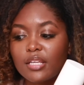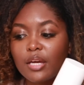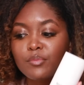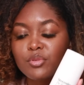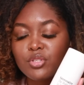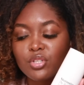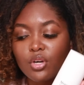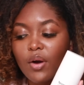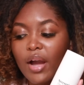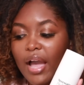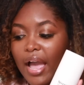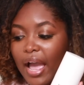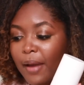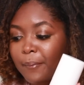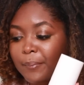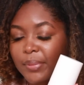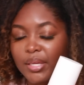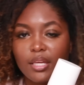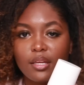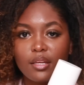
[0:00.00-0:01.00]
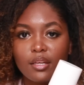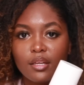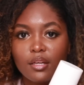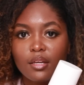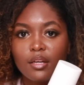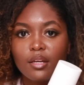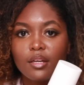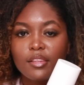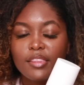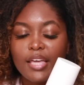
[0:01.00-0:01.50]
I'm so happy
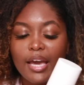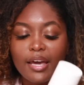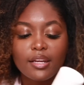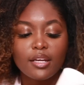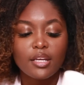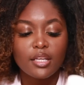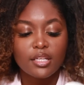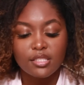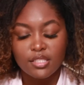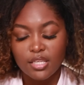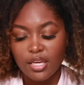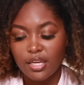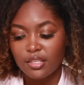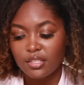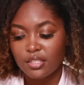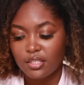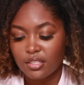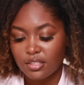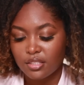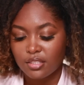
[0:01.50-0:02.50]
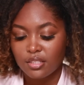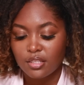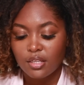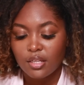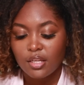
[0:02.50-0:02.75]
that it exists.